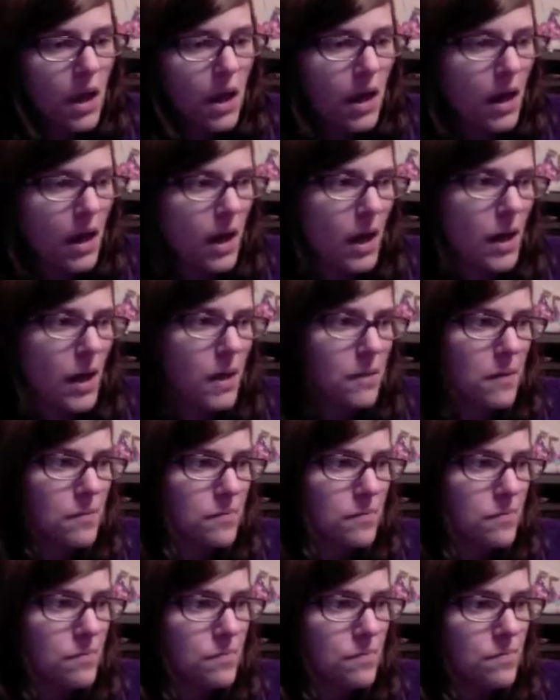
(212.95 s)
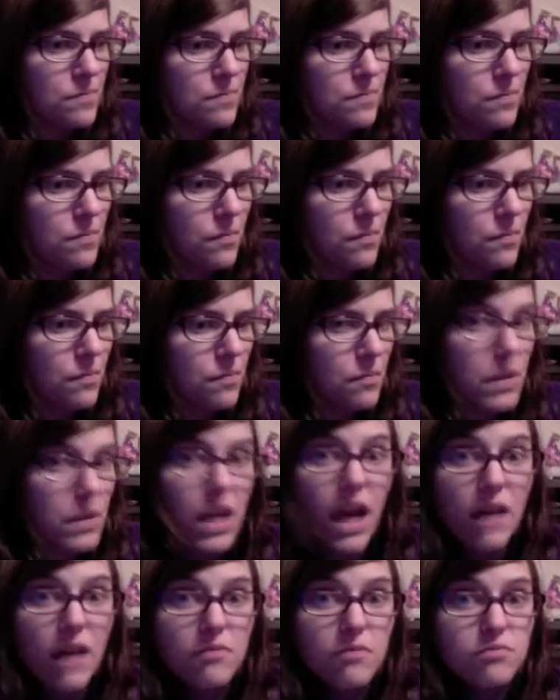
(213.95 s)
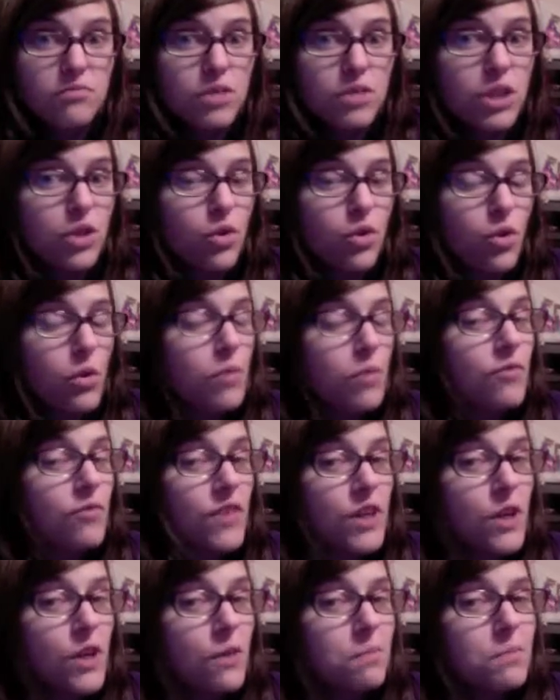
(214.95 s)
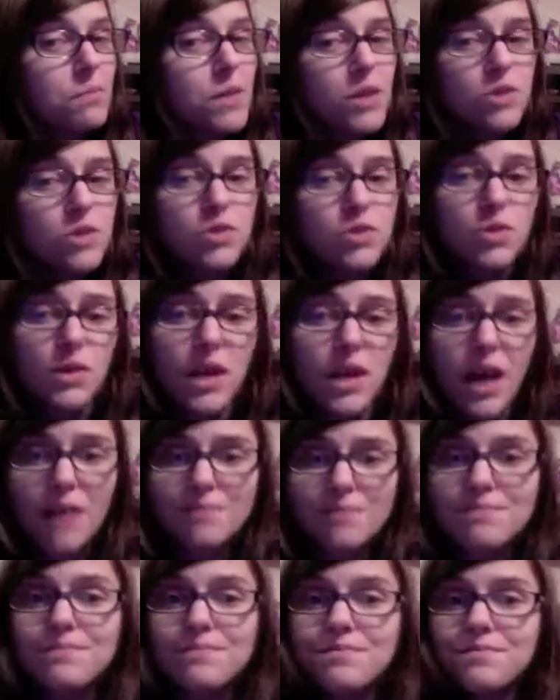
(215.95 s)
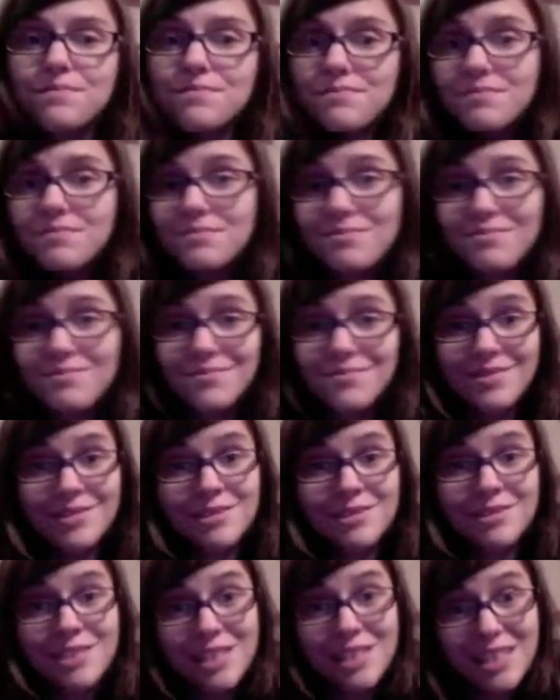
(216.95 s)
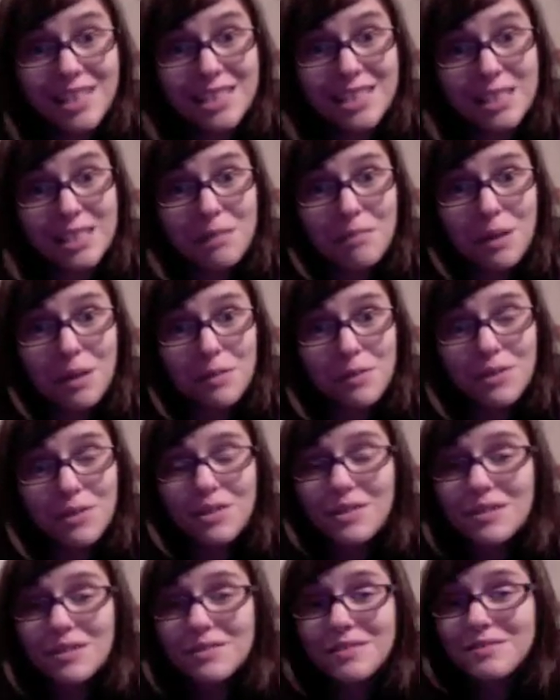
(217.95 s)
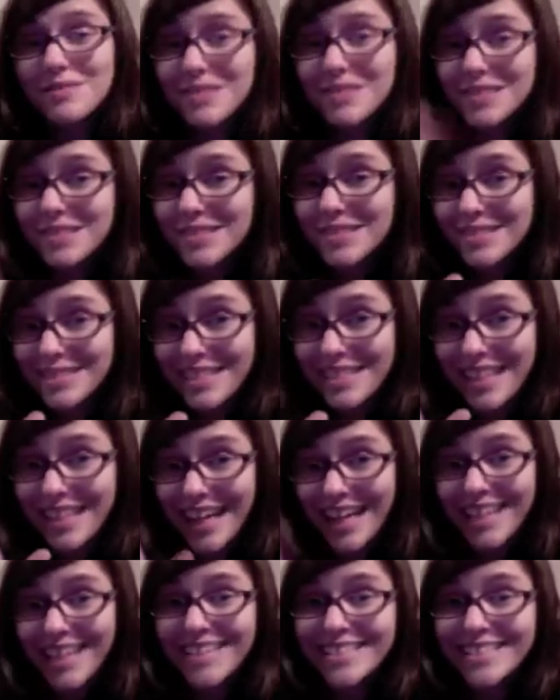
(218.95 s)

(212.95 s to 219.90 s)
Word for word: Um, but yeah, pretty cool figure. So yeah, till next time, people. See ya.